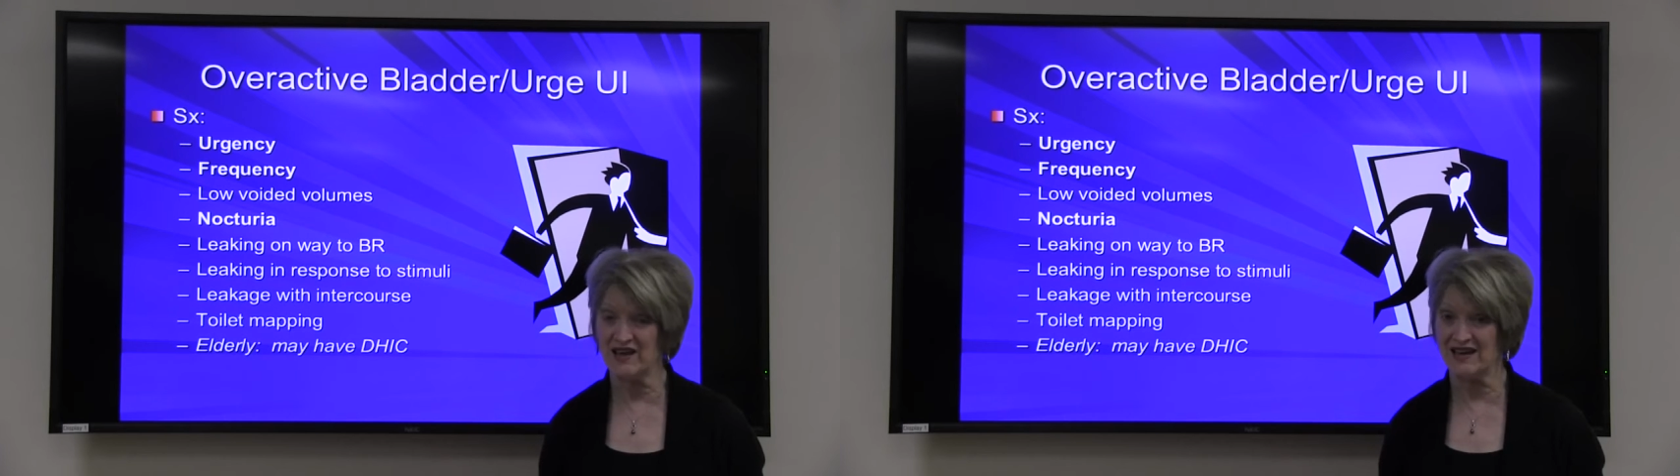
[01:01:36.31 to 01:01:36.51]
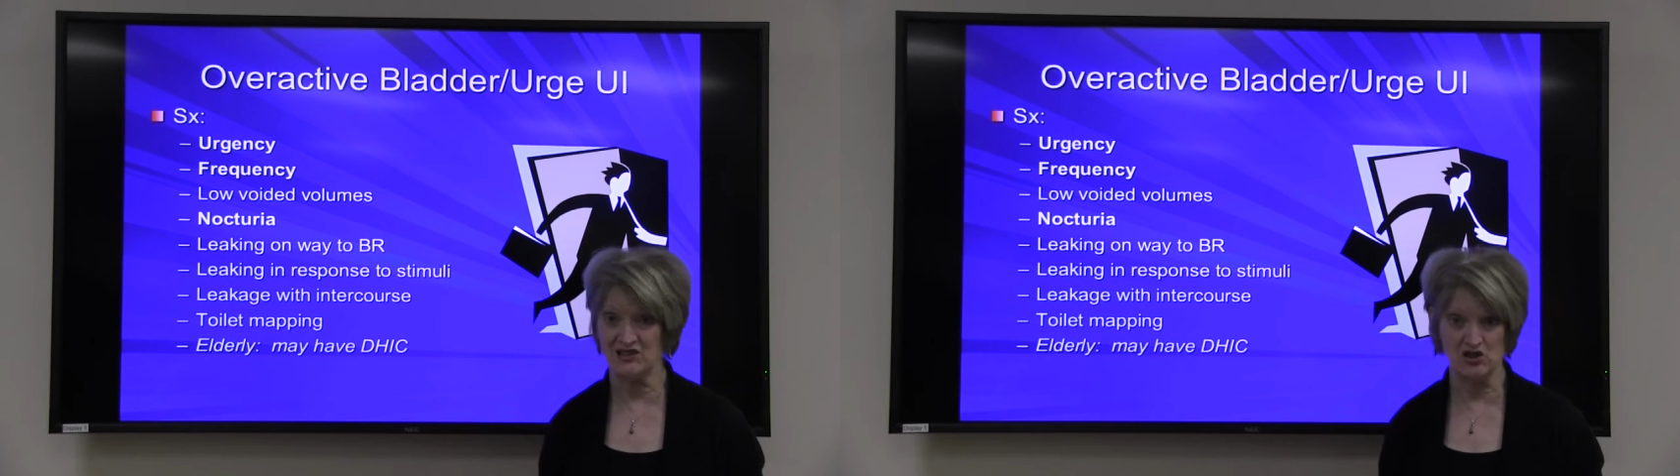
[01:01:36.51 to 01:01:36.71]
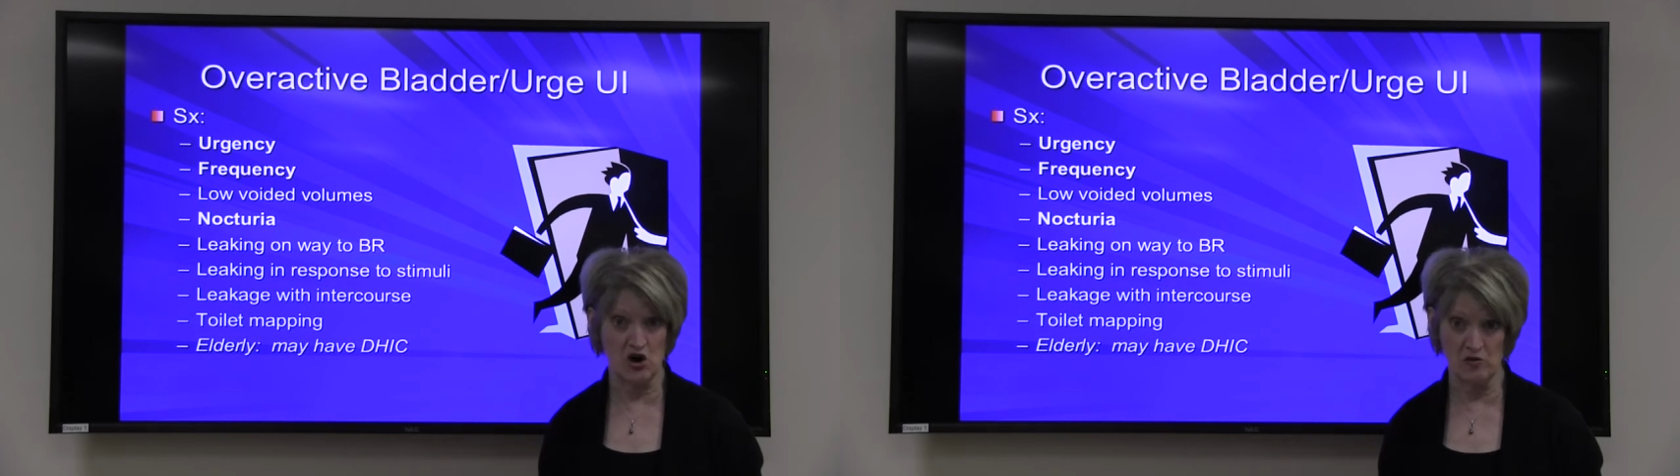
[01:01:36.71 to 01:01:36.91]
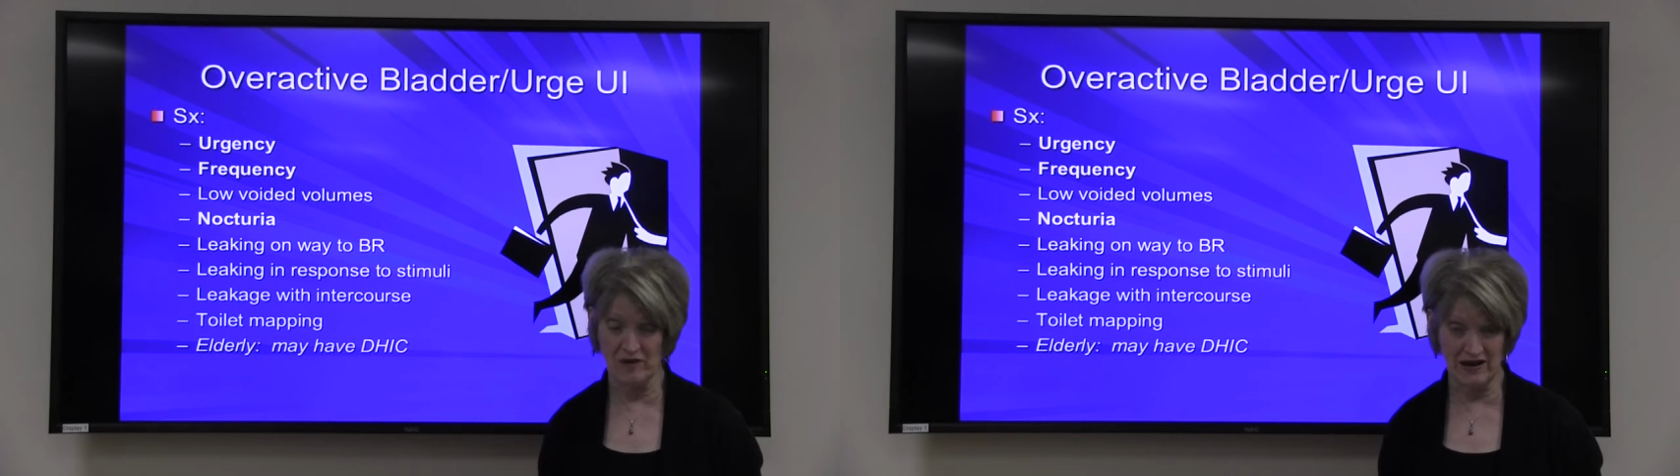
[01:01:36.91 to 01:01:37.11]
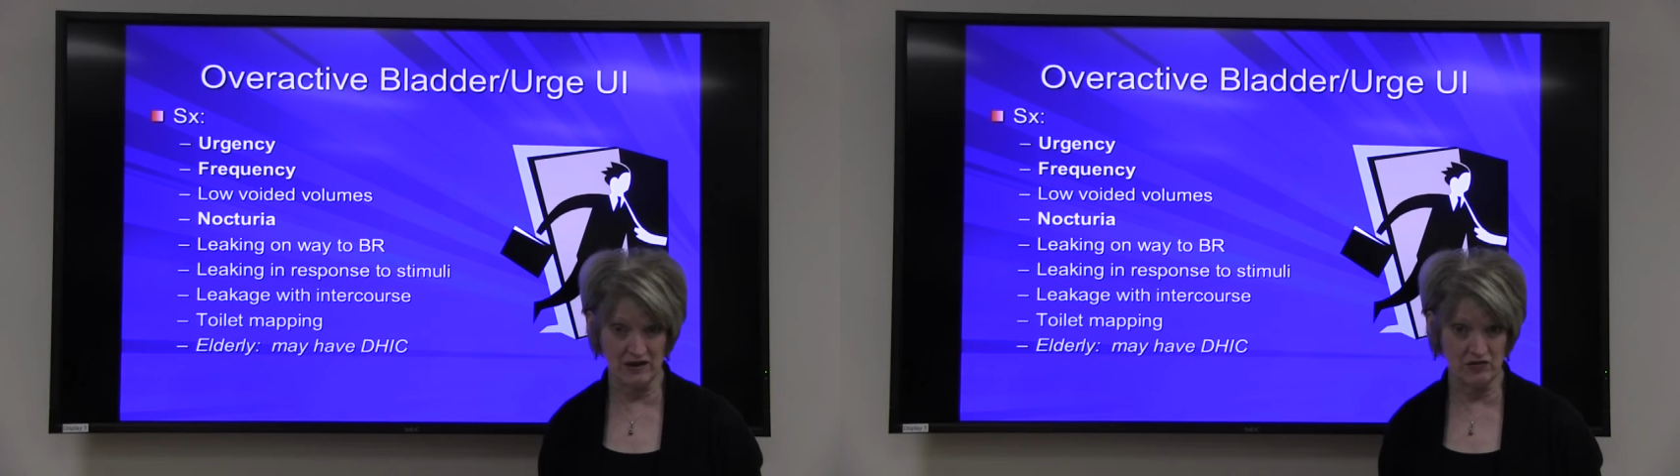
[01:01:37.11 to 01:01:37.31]
they
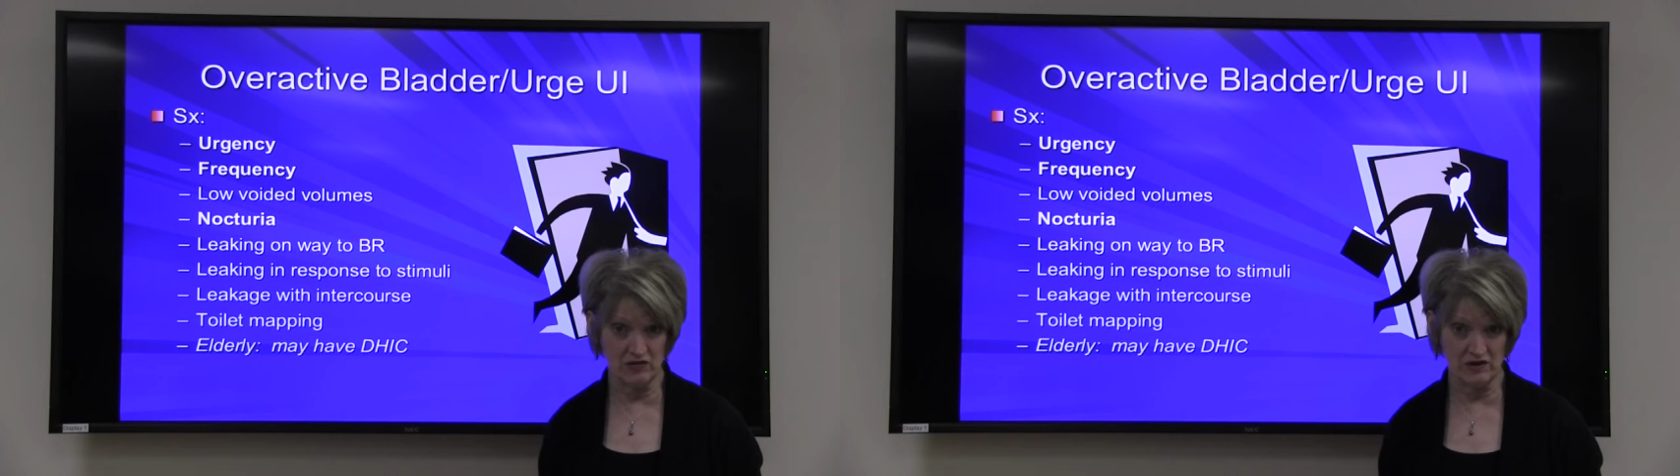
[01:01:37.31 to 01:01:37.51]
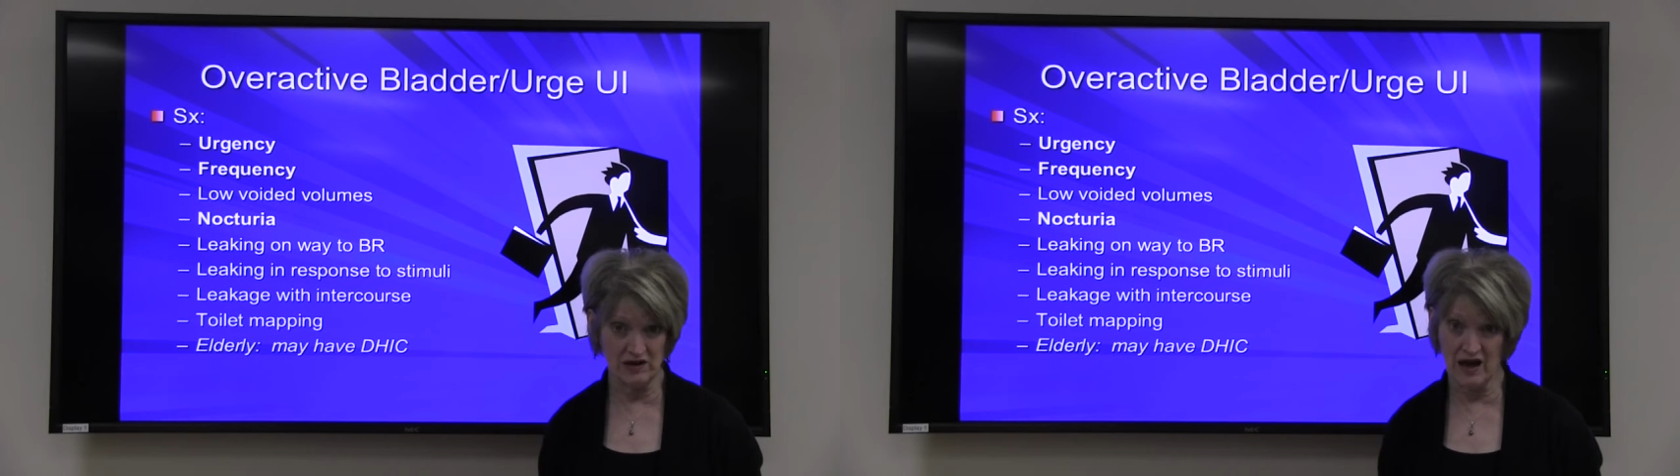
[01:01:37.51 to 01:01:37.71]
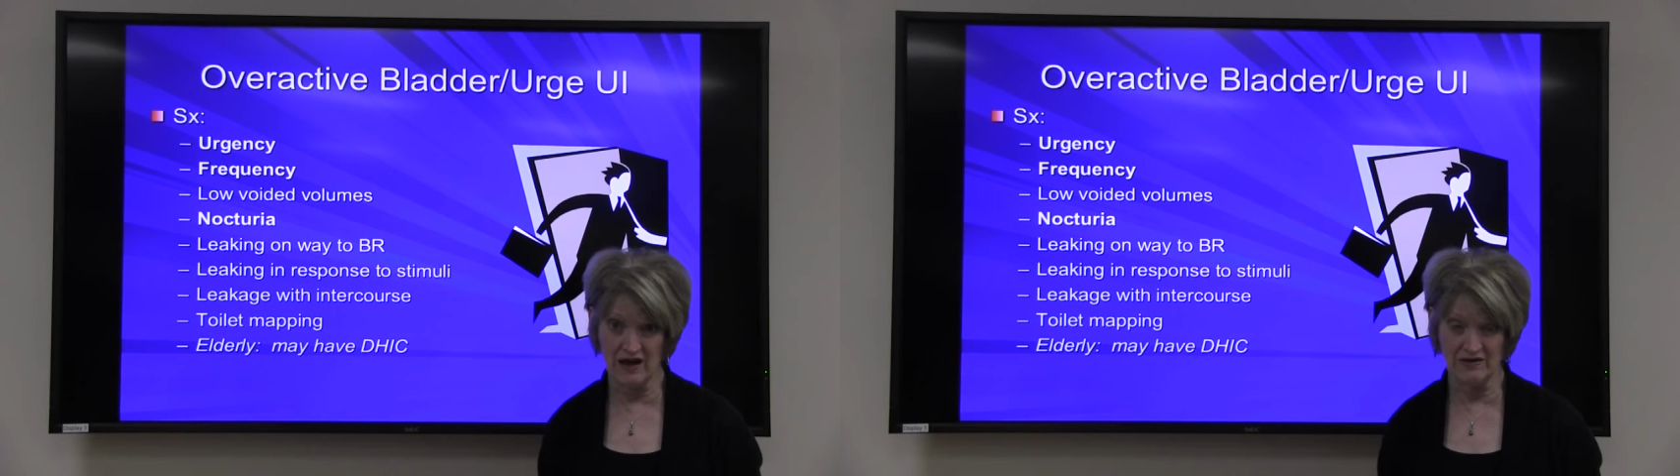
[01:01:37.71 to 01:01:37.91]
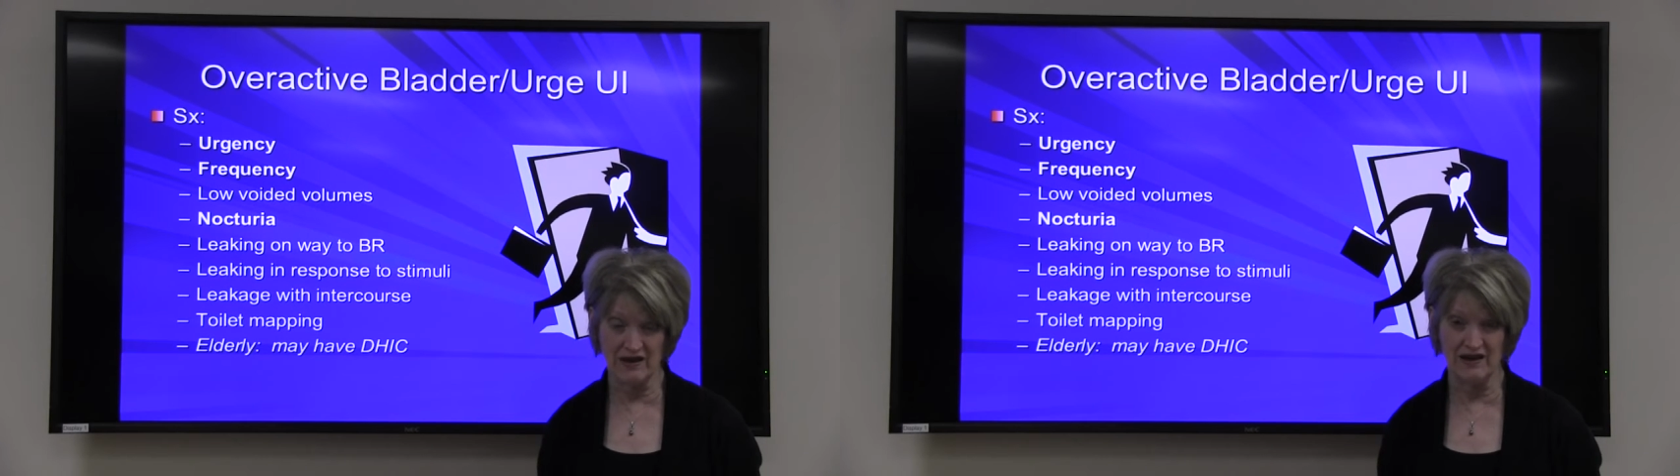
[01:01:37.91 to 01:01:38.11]
don't make it through the night.